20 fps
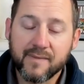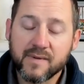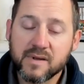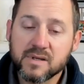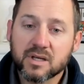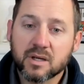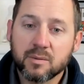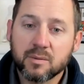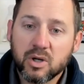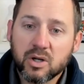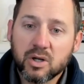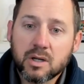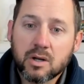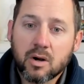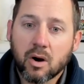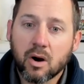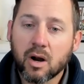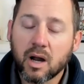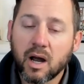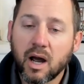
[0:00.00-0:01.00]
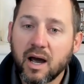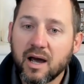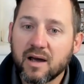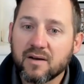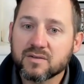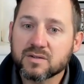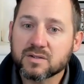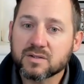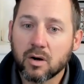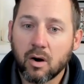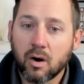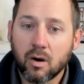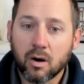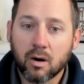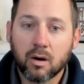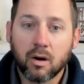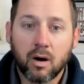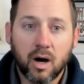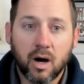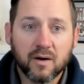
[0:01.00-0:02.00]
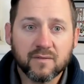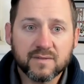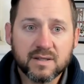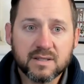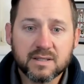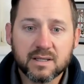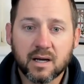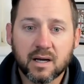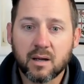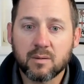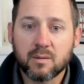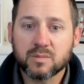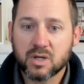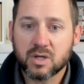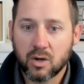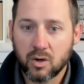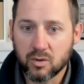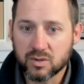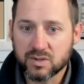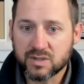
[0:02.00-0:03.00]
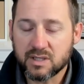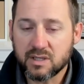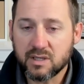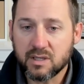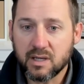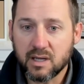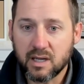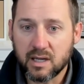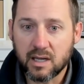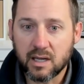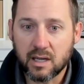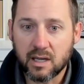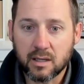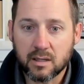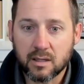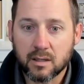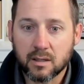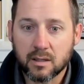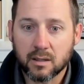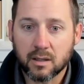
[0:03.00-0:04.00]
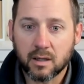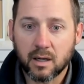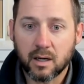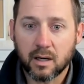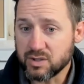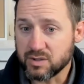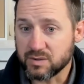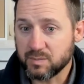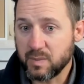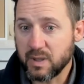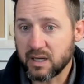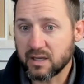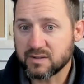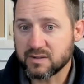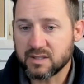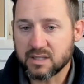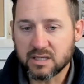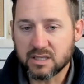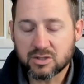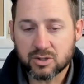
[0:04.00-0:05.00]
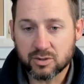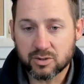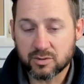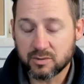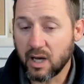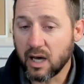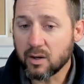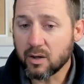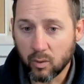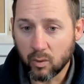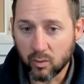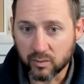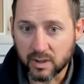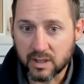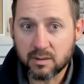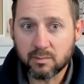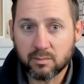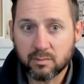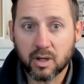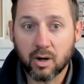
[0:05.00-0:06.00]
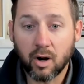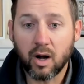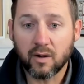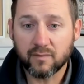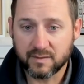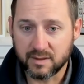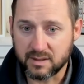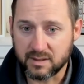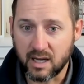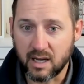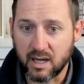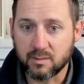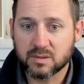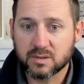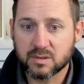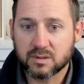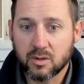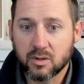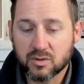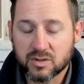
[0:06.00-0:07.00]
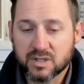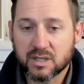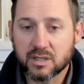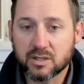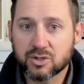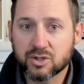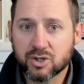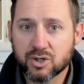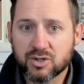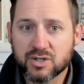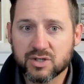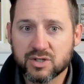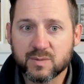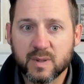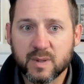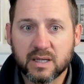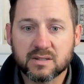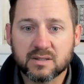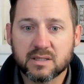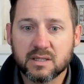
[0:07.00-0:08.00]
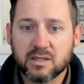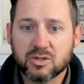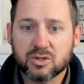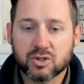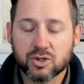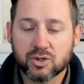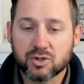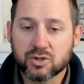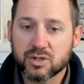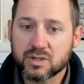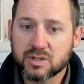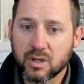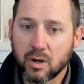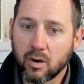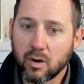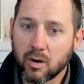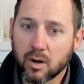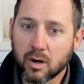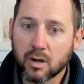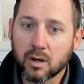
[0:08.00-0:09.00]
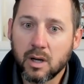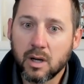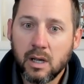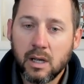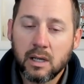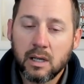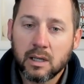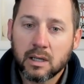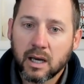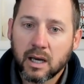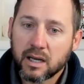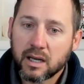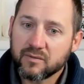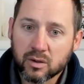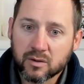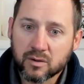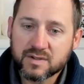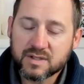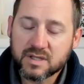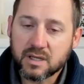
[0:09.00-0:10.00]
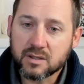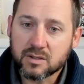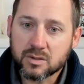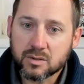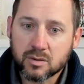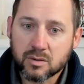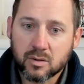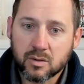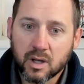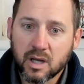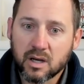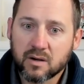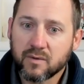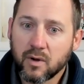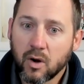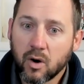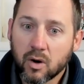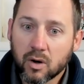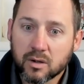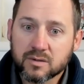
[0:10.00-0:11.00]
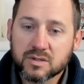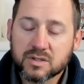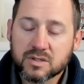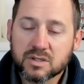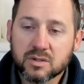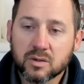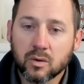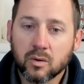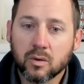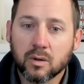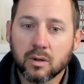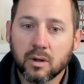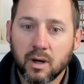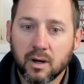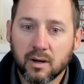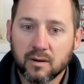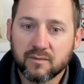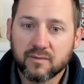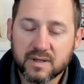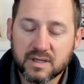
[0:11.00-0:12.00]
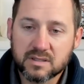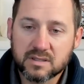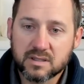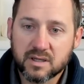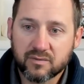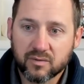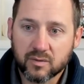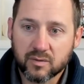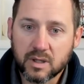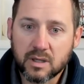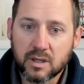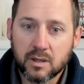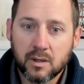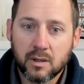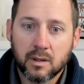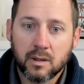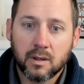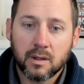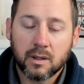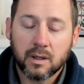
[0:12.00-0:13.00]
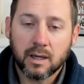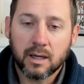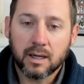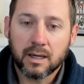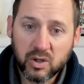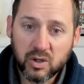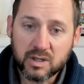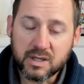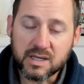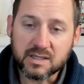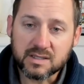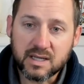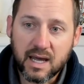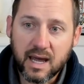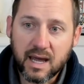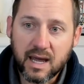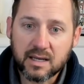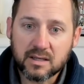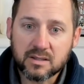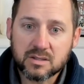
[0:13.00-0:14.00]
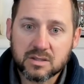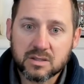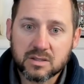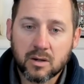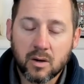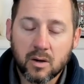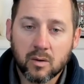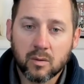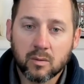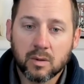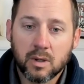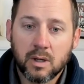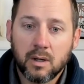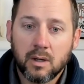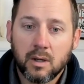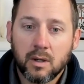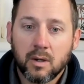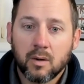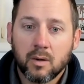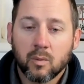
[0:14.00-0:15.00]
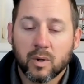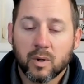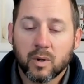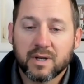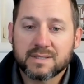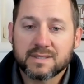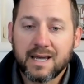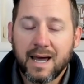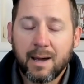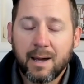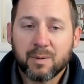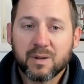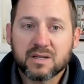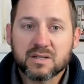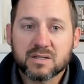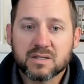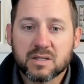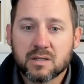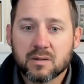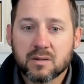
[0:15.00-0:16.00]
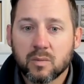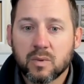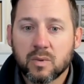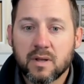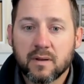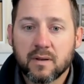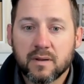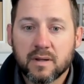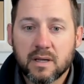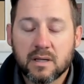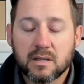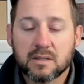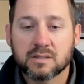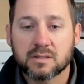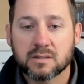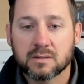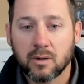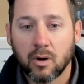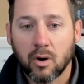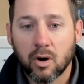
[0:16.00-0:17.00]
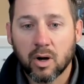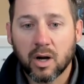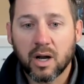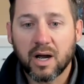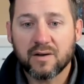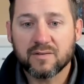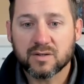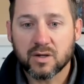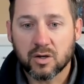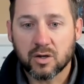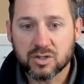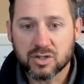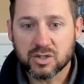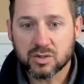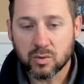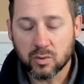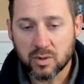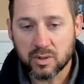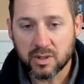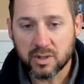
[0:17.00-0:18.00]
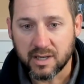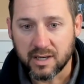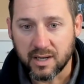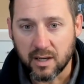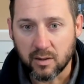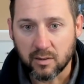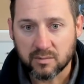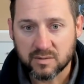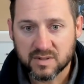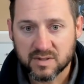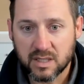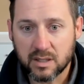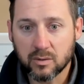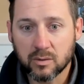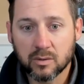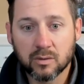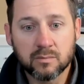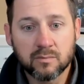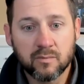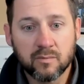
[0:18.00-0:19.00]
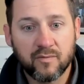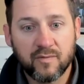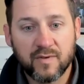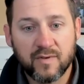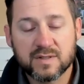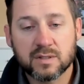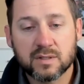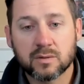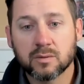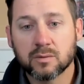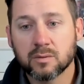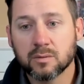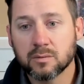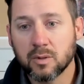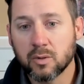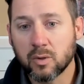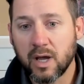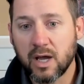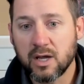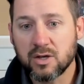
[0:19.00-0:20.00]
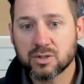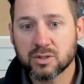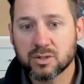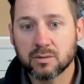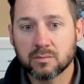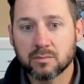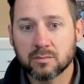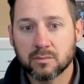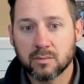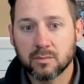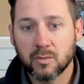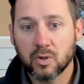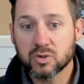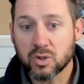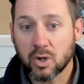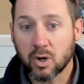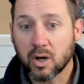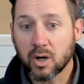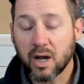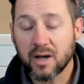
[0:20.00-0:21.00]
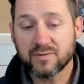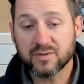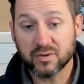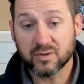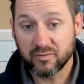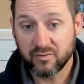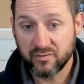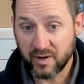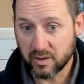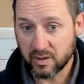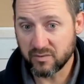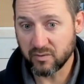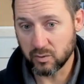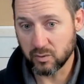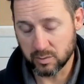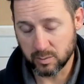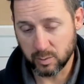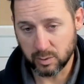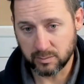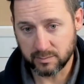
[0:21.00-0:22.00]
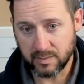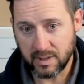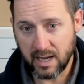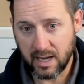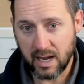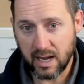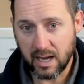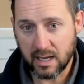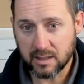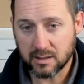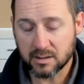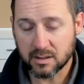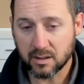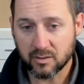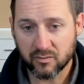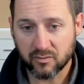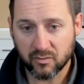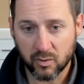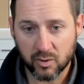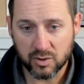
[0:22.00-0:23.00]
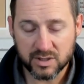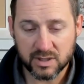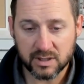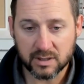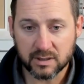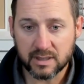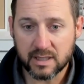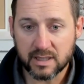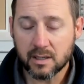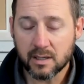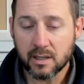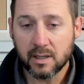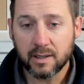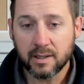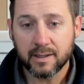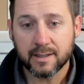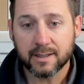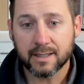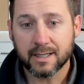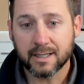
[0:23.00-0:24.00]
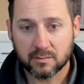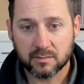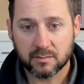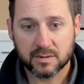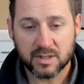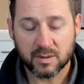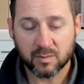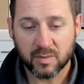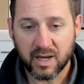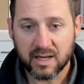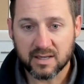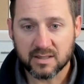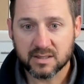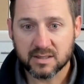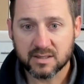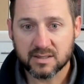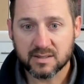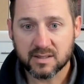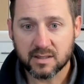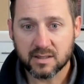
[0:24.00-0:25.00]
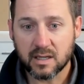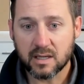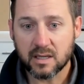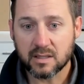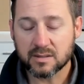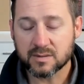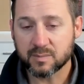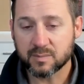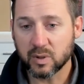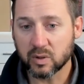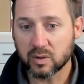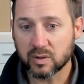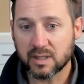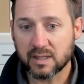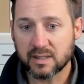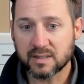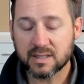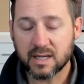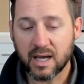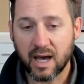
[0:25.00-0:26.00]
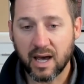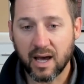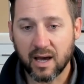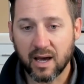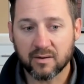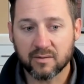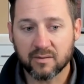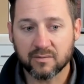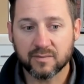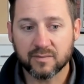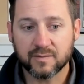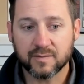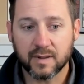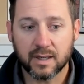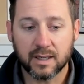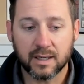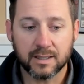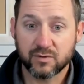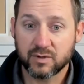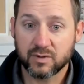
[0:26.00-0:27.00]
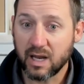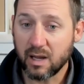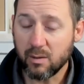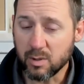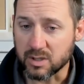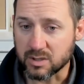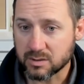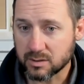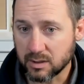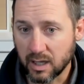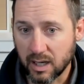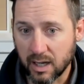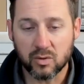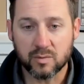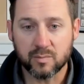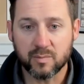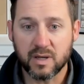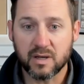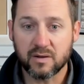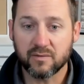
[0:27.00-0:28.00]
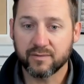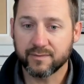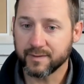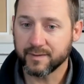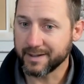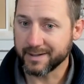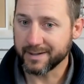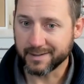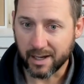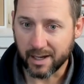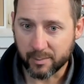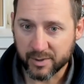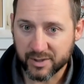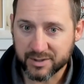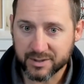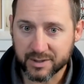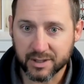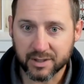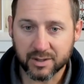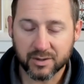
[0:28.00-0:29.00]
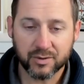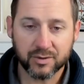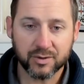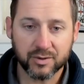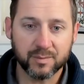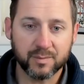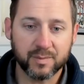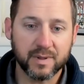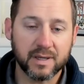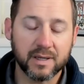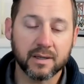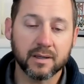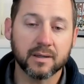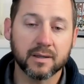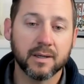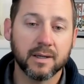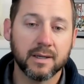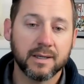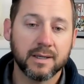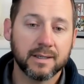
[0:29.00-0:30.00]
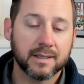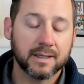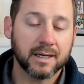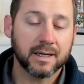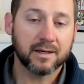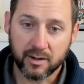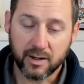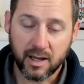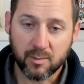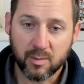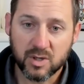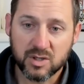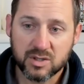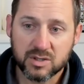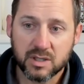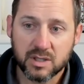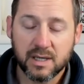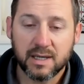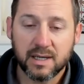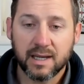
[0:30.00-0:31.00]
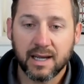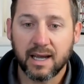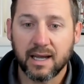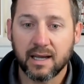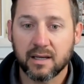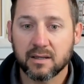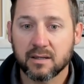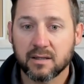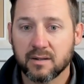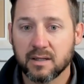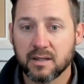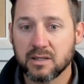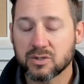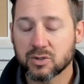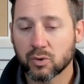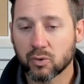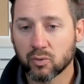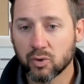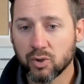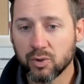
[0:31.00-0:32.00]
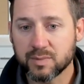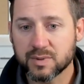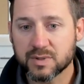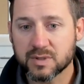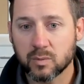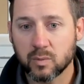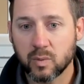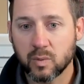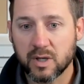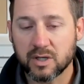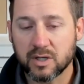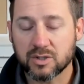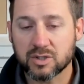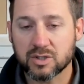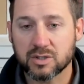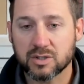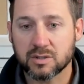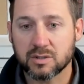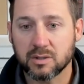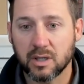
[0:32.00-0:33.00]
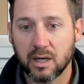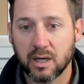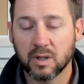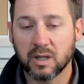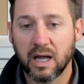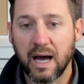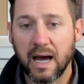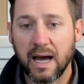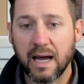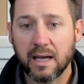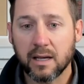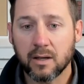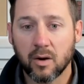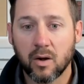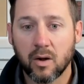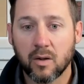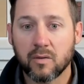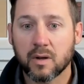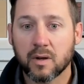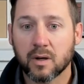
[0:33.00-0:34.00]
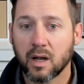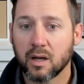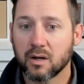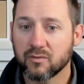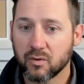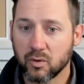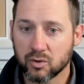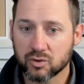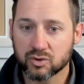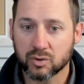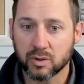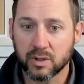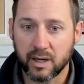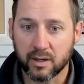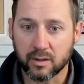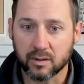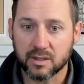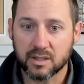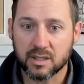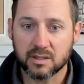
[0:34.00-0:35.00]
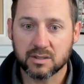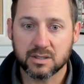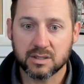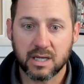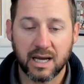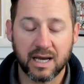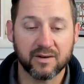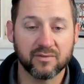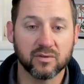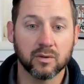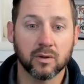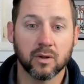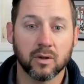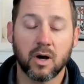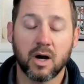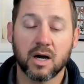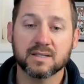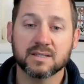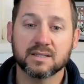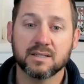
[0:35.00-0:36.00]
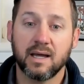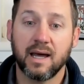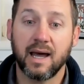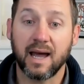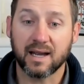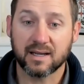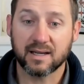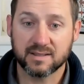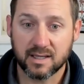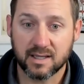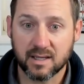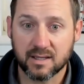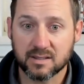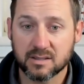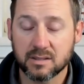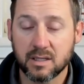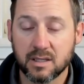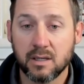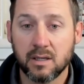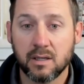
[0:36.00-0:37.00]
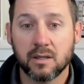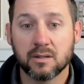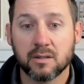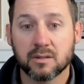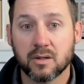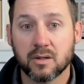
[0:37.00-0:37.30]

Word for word: And these community archives are oftentimes hosted in churches because these churches, not only, but oftentimes hosted in churches because these churches are the nerve center or the kind of the heart and soul of these different communities. And so what has happened is that when these archives are stored in a single physical location, those archives are very vulnerable. And unfortunately, in some cases, these buildings have suffered damage. It could be flooding damage, it could be fire damage. And these groups, which rely on their kind of cultural heritage, have lost access